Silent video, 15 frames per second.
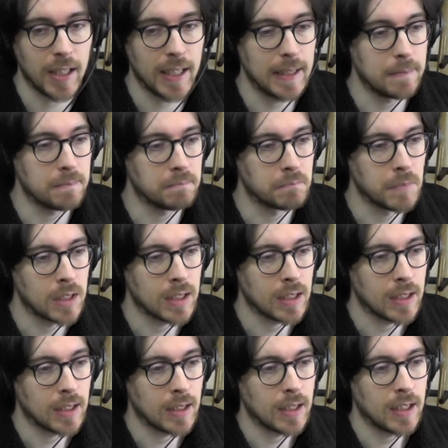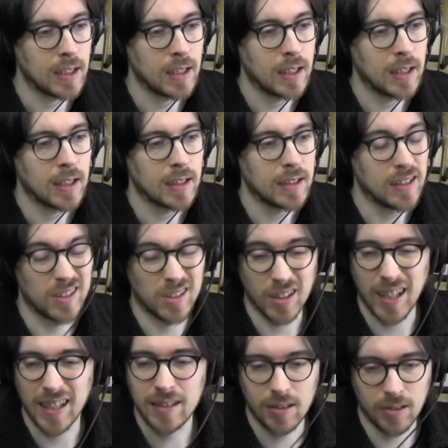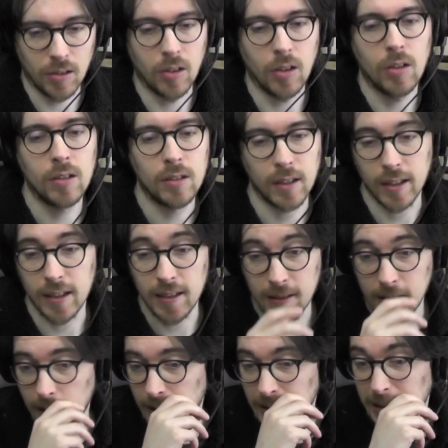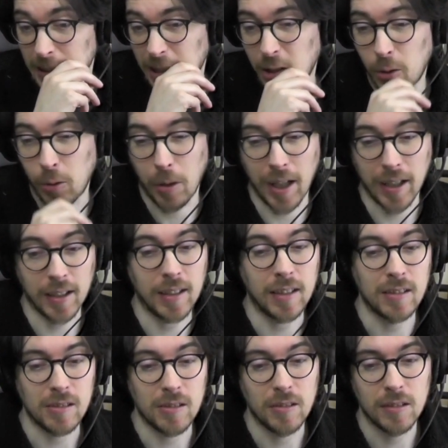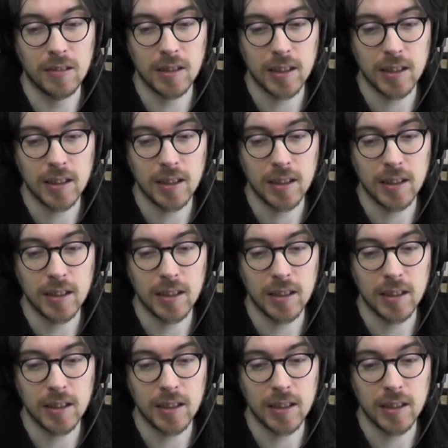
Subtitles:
That song is a cracking song.